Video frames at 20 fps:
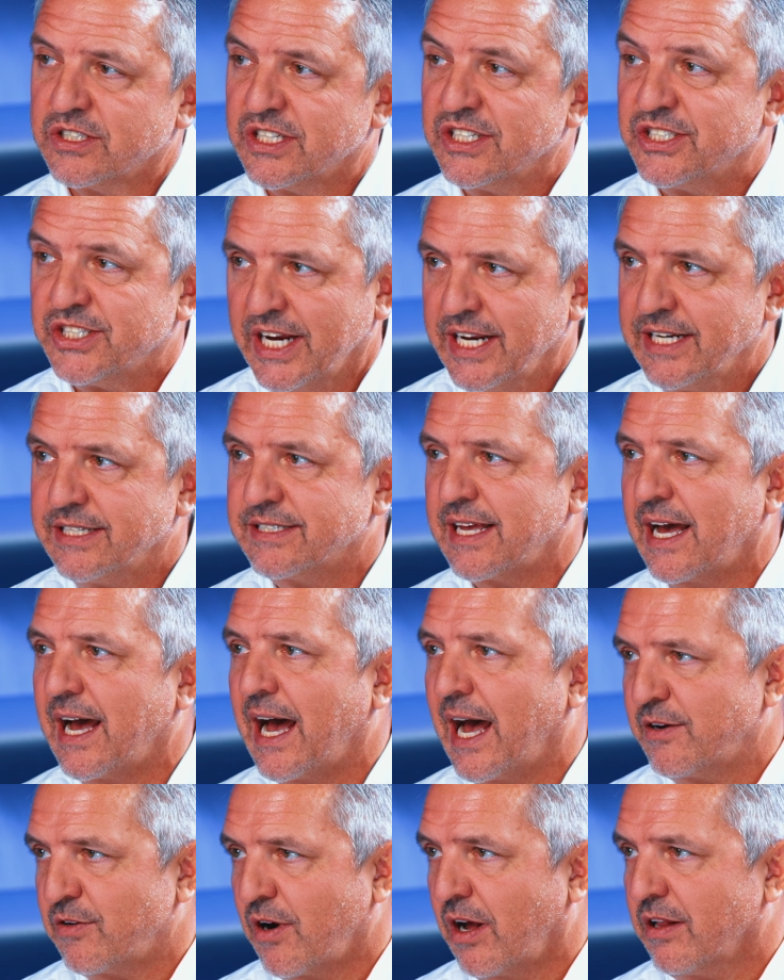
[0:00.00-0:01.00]
to change that
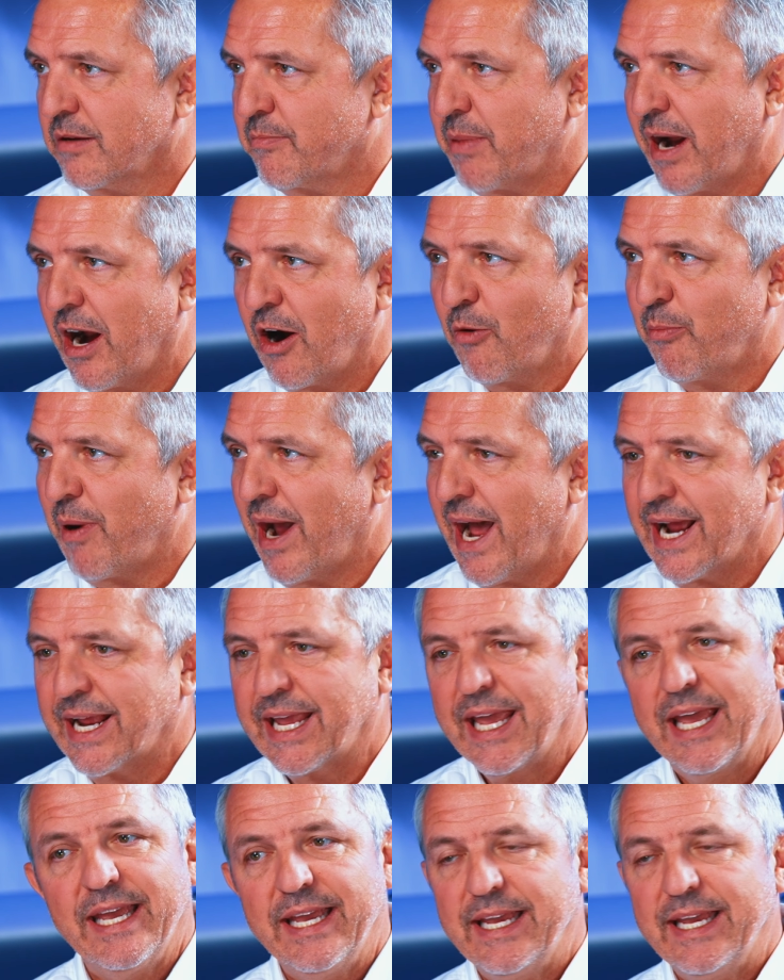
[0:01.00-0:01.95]
hydraulic power pack.